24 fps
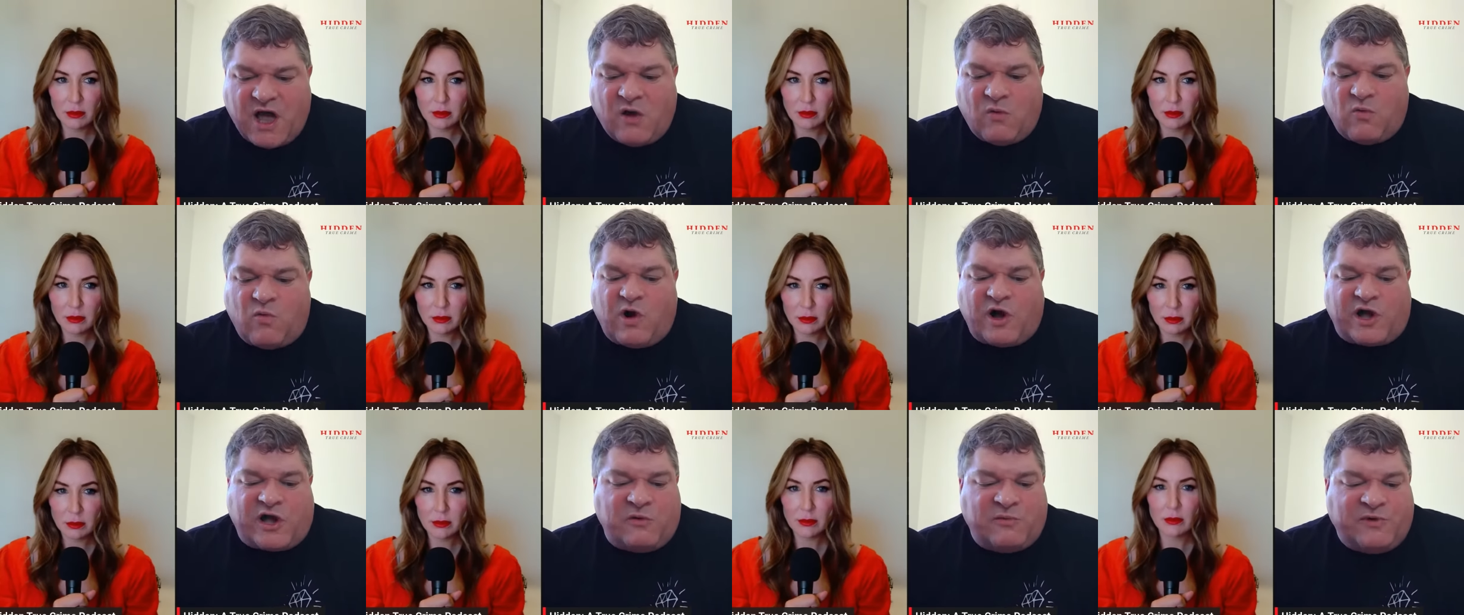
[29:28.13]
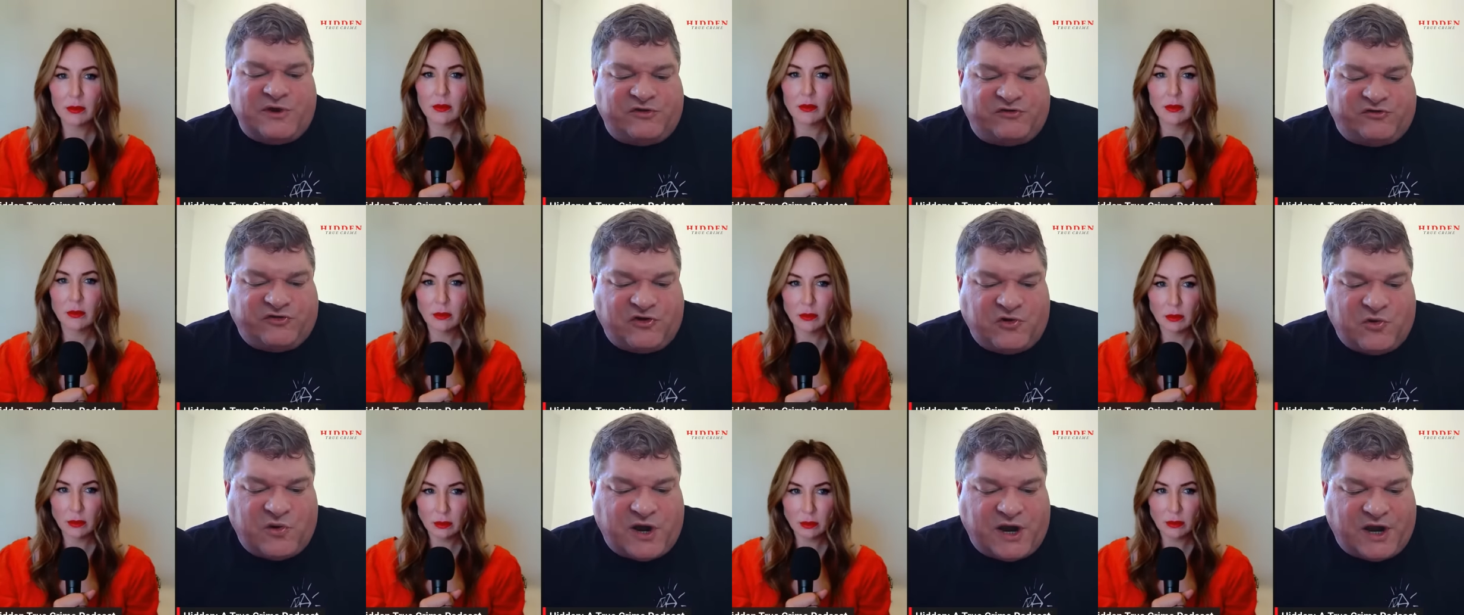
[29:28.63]
Speaker 1: what can we
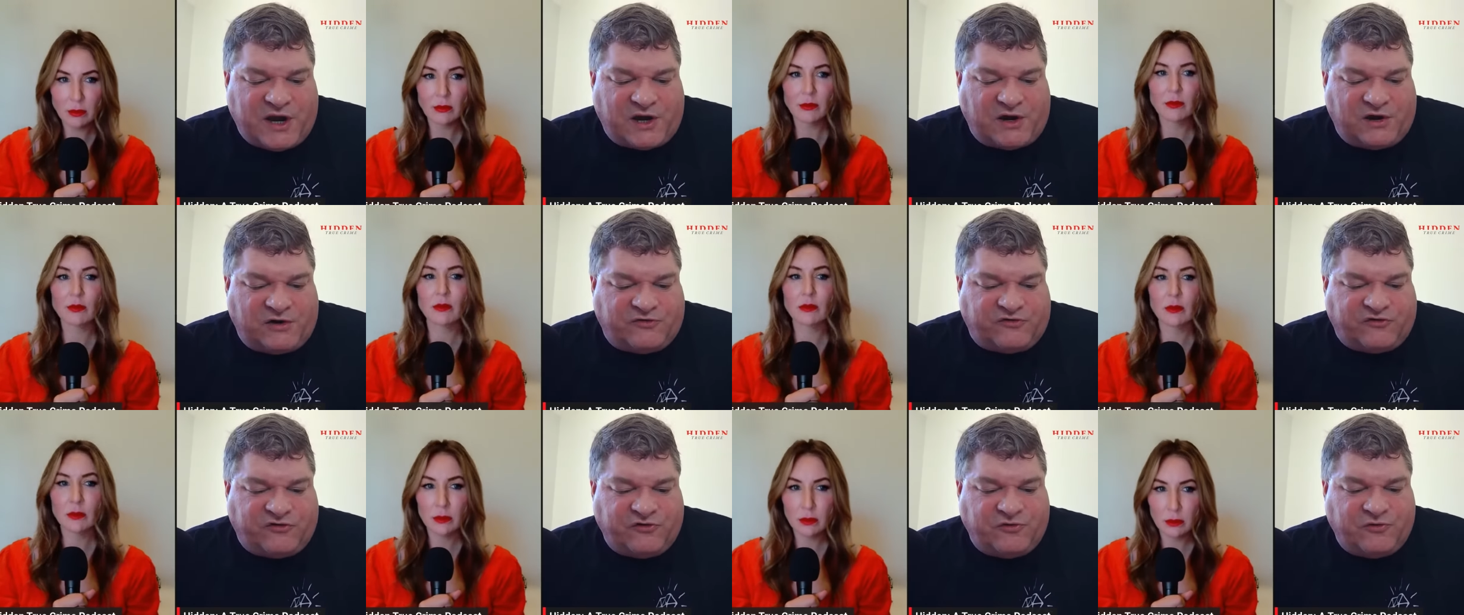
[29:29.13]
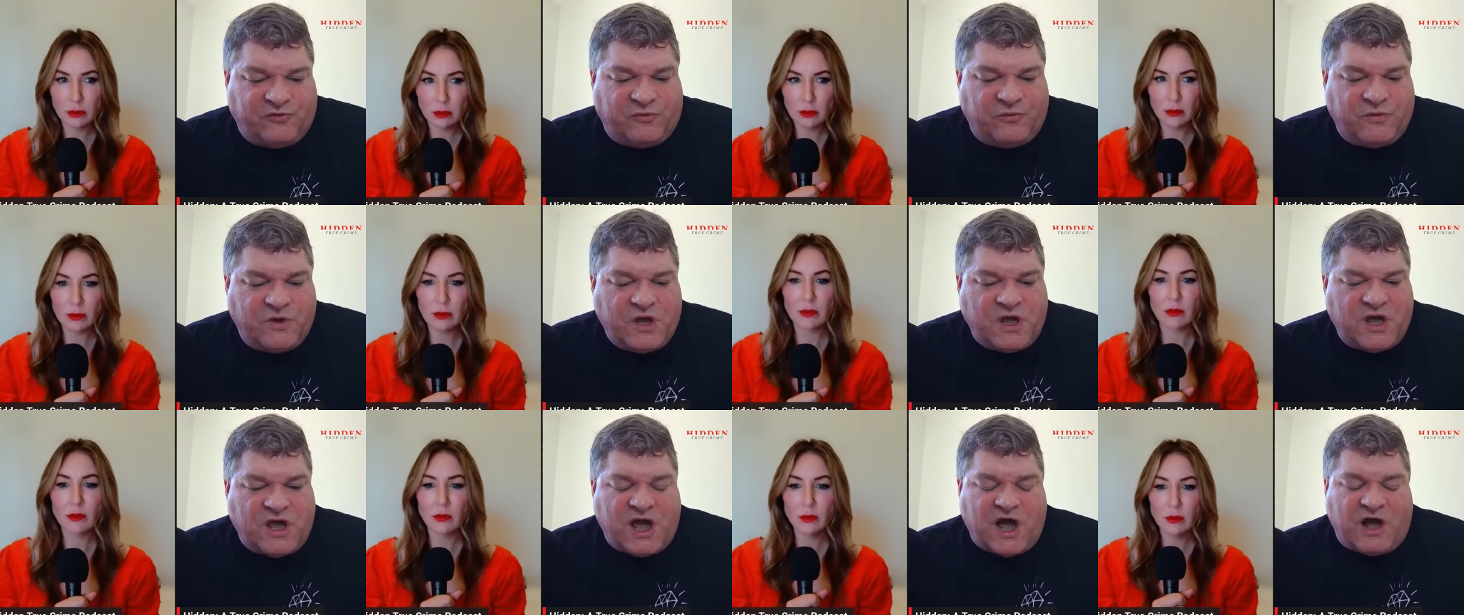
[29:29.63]
do here to
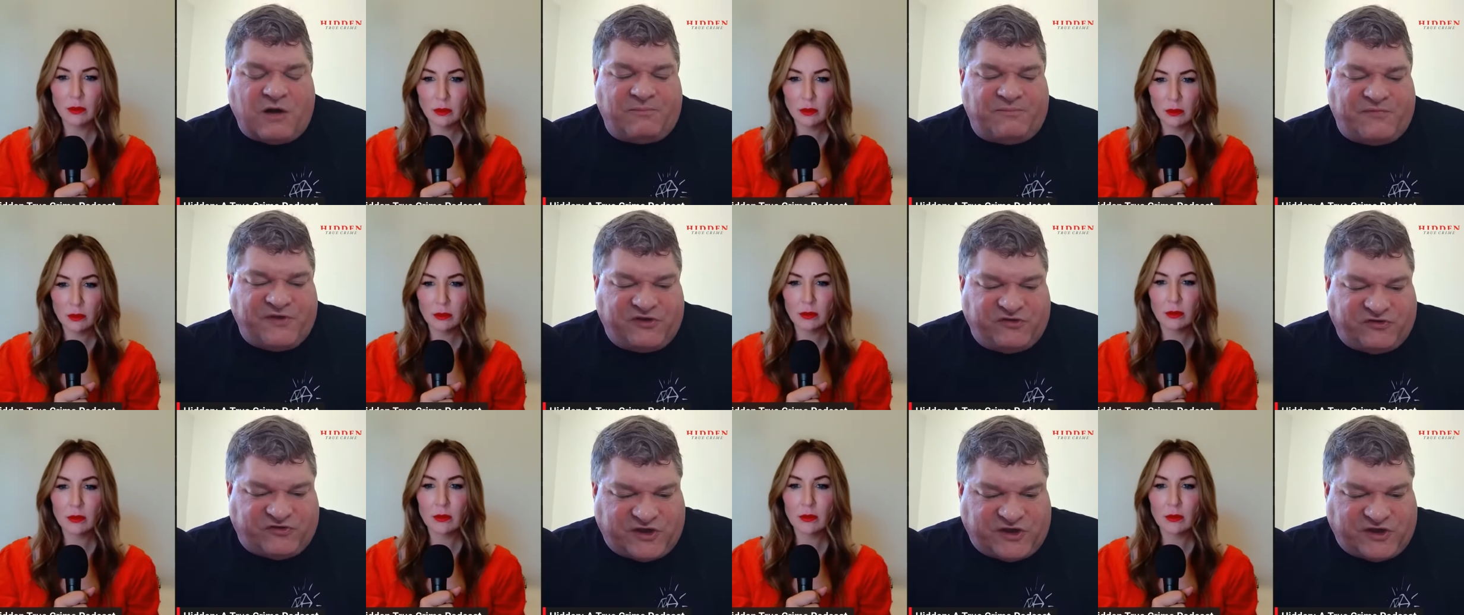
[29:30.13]
help these